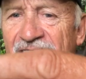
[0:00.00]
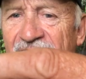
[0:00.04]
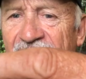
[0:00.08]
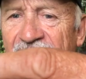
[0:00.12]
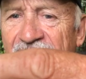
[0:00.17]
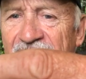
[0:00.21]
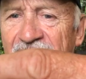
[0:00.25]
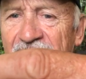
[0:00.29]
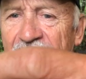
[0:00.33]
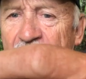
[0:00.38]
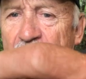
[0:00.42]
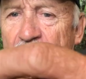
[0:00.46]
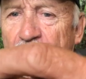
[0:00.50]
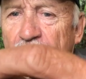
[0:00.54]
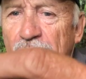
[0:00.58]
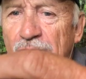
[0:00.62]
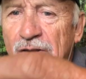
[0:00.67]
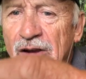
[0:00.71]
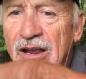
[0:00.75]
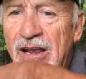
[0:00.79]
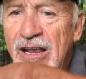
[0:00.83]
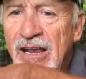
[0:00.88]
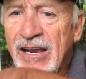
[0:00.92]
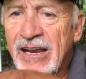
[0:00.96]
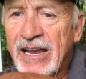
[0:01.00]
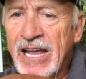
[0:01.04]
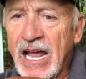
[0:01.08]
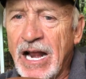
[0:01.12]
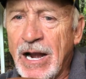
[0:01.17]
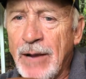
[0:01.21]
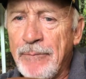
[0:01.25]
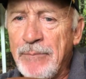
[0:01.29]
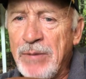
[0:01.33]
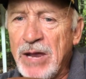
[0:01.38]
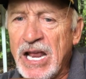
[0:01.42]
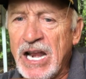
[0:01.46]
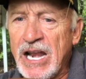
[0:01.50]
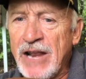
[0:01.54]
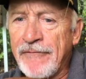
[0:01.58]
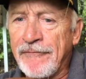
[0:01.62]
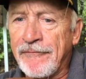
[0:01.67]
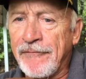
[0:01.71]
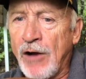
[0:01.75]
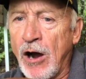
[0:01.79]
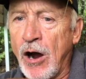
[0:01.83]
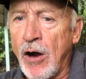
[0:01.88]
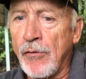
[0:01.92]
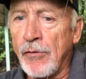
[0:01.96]
and then I'll kind of bend it
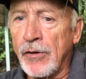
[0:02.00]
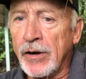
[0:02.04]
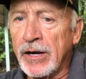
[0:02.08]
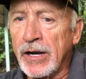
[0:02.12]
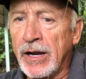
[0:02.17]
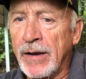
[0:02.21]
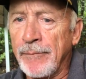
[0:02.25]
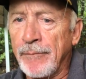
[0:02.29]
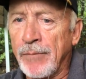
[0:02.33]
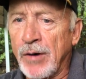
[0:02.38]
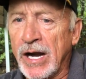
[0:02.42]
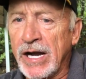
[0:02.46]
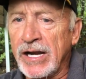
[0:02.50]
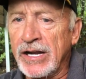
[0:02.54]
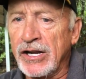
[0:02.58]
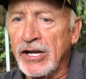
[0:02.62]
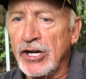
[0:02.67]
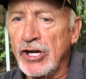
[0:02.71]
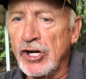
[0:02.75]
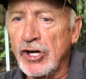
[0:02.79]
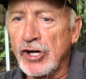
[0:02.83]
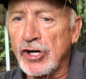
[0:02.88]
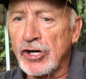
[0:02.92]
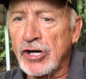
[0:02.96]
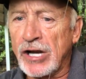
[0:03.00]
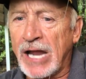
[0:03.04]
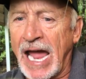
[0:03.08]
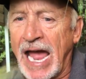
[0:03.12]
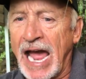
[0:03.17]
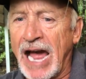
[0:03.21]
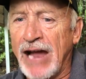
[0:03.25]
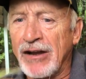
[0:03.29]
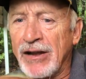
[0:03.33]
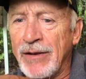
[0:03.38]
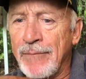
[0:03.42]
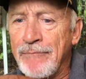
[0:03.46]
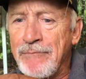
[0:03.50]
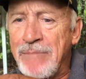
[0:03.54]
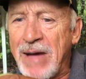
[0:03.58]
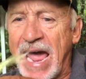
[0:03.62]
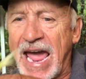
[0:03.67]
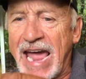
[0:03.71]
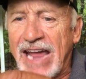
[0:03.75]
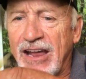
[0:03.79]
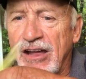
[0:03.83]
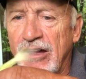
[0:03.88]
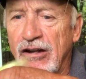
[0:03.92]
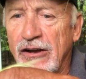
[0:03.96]
forward and bring the hook out the
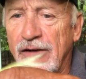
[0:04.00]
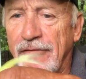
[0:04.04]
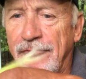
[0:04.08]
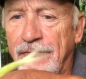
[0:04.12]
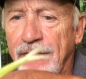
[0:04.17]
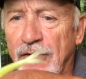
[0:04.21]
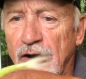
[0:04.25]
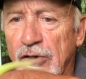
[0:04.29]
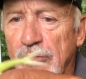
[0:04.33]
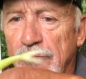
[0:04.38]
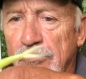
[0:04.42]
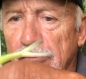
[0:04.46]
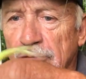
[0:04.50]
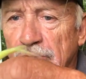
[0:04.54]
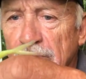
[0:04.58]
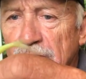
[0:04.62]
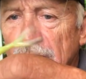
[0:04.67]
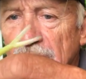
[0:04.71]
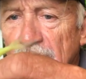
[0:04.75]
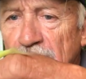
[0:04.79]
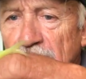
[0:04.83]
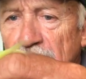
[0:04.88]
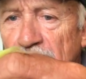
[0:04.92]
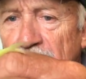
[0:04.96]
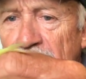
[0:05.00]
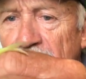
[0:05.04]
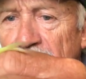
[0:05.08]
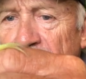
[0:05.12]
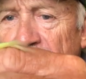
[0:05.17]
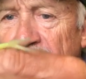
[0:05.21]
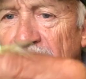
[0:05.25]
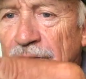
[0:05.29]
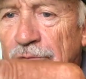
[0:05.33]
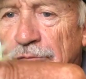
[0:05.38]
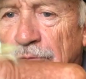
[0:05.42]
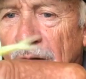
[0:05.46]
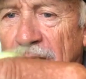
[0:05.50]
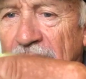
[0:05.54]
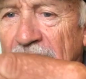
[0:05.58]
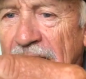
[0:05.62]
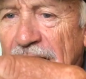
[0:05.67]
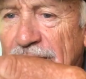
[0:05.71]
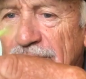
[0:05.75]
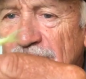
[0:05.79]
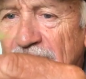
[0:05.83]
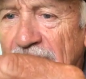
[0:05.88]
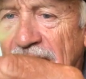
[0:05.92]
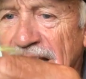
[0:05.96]
back of the flute. Is what
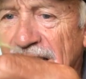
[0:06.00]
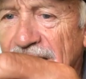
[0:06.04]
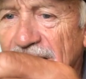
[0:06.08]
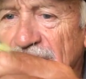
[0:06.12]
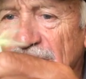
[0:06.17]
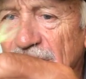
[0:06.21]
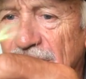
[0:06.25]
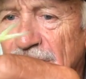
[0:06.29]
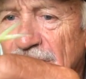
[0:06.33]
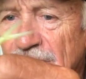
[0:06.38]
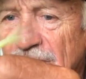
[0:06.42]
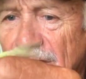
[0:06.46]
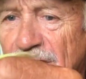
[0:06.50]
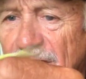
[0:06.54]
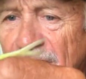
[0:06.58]
I try to do.